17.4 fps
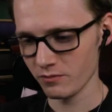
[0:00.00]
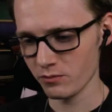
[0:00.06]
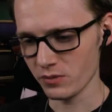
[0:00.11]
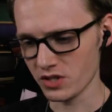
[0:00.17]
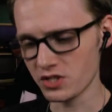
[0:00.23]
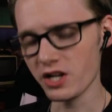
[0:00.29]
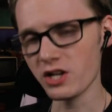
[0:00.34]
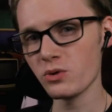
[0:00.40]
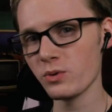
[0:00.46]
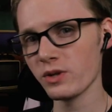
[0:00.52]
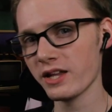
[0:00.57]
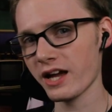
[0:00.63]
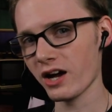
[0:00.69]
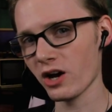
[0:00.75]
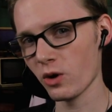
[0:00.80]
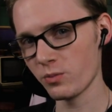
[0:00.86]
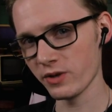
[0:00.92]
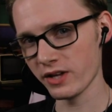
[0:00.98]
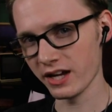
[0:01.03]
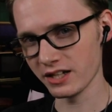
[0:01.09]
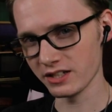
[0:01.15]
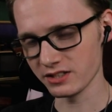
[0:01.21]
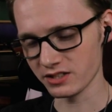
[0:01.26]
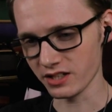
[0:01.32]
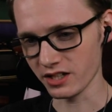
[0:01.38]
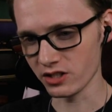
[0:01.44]
But genuinely, I hope you
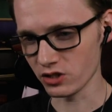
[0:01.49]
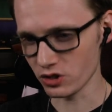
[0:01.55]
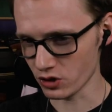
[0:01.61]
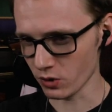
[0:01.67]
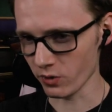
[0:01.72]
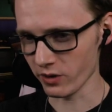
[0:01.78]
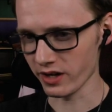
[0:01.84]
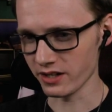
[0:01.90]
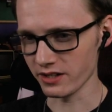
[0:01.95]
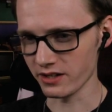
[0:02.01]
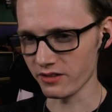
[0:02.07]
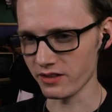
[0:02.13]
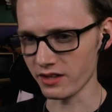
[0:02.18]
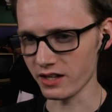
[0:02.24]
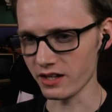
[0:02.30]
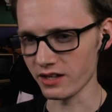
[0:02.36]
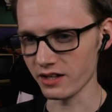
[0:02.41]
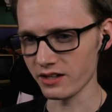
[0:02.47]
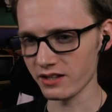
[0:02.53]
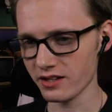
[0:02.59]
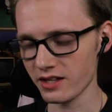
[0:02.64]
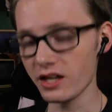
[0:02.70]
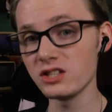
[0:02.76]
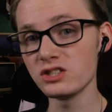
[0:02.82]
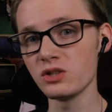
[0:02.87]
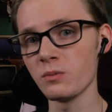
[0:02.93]
guys enjoyed the
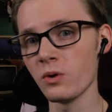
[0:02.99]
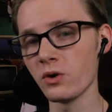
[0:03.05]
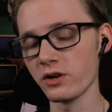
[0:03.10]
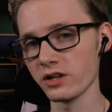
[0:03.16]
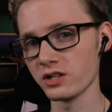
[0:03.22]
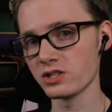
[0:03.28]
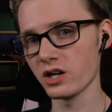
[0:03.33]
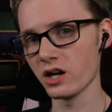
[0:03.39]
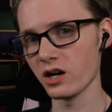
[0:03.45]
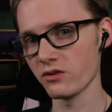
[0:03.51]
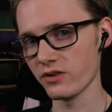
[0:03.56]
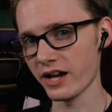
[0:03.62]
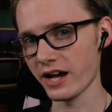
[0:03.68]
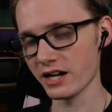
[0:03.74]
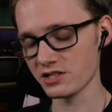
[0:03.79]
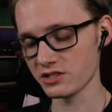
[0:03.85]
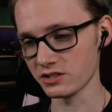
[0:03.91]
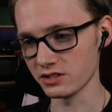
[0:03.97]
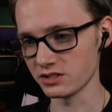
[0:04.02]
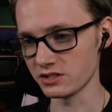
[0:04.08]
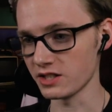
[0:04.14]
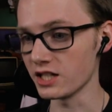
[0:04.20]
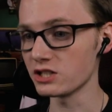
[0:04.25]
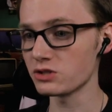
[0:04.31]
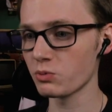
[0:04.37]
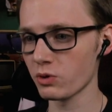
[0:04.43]
Kizumonogatari reactions.
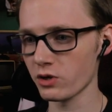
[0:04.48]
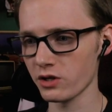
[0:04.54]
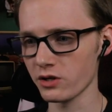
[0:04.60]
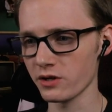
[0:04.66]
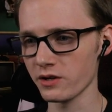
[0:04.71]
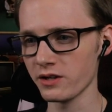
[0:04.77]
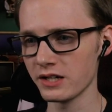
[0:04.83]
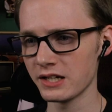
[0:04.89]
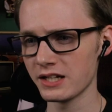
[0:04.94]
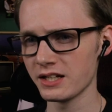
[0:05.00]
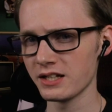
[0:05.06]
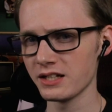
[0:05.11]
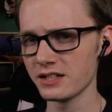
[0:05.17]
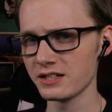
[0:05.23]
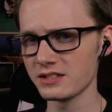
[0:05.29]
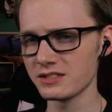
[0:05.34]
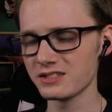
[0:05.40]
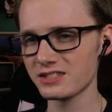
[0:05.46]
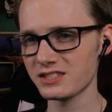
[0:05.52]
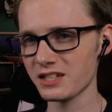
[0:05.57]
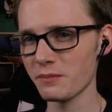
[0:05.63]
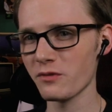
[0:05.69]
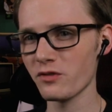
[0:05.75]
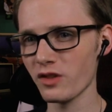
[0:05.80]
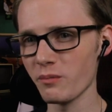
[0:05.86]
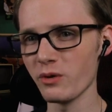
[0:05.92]
These were some
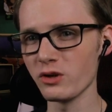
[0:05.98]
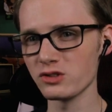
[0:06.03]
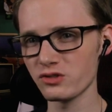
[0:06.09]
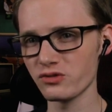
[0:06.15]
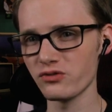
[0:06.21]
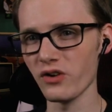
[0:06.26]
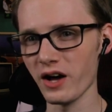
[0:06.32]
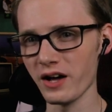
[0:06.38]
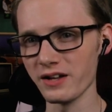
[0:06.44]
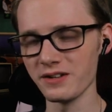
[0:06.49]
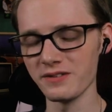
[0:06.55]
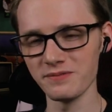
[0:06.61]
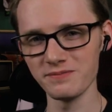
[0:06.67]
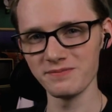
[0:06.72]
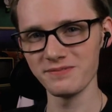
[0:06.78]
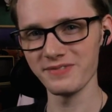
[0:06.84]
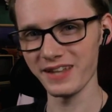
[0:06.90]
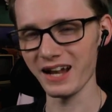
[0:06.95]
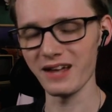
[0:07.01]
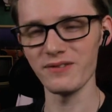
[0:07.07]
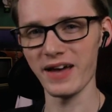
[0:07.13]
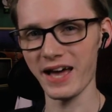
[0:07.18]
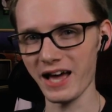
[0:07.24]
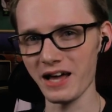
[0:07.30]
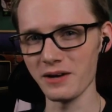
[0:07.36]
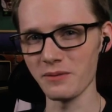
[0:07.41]
of the most fun that I've
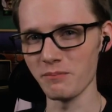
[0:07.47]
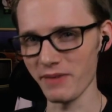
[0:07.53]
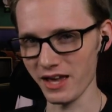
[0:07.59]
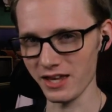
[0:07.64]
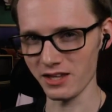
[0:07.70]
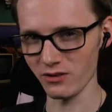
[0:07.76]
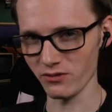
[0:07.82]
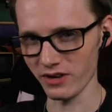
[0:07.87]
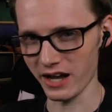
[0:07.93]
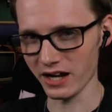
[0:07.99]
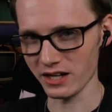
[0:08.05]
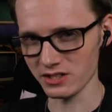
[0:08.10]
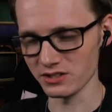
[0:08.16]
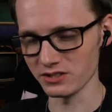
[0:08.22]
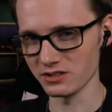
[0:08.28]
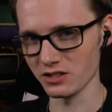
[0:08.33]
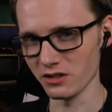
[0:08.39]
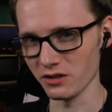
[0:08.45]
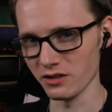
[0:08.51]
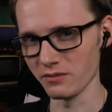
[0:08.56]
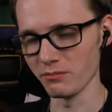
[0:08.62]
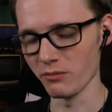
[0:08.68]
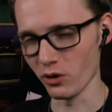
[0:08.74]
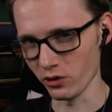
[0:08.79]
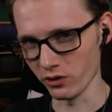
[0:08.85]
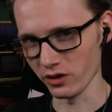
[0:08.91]
had making reactions to
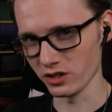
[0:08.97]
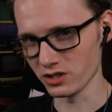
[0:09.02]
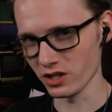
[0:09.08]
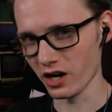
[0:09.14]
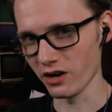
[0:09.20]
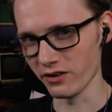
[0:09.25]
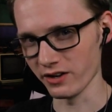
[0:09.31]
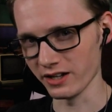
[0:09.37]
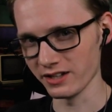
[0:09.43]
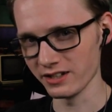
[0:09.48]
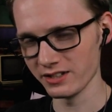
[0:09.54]
Monogatari,